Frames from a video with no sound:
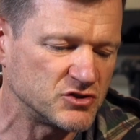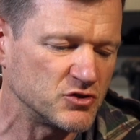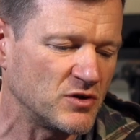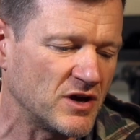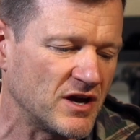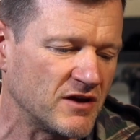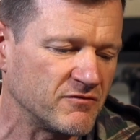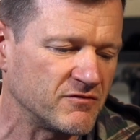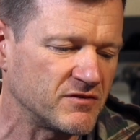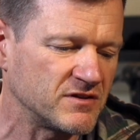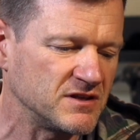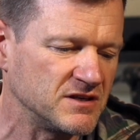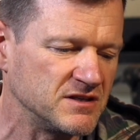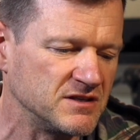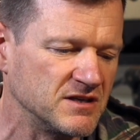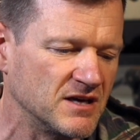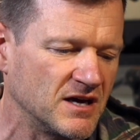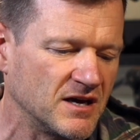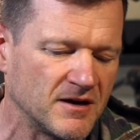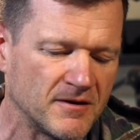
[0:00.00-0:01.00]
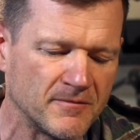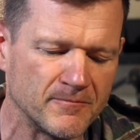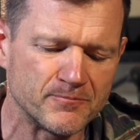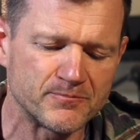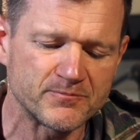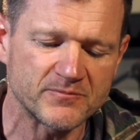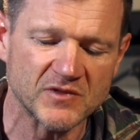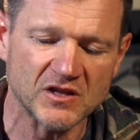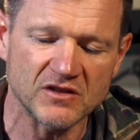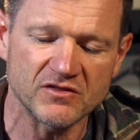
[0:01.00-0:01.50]
do have the
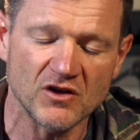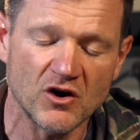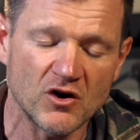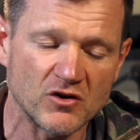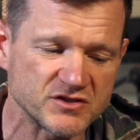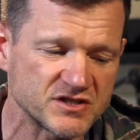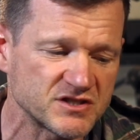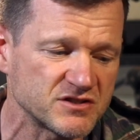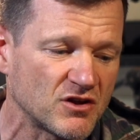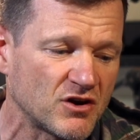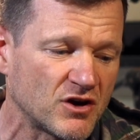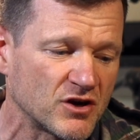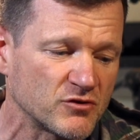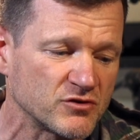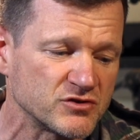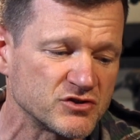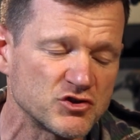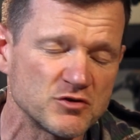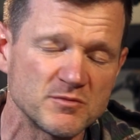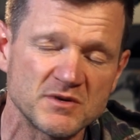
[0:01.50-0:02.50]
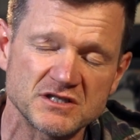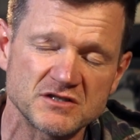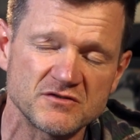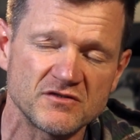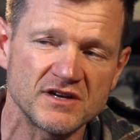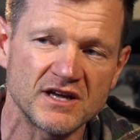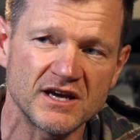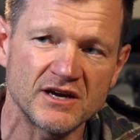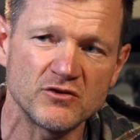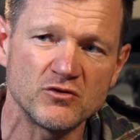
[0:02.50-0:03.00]
whole slider on too much of
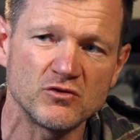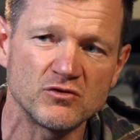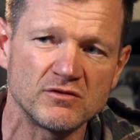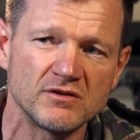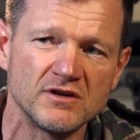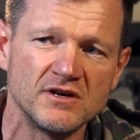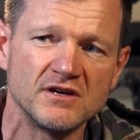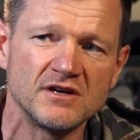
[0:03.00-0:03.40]
an angle,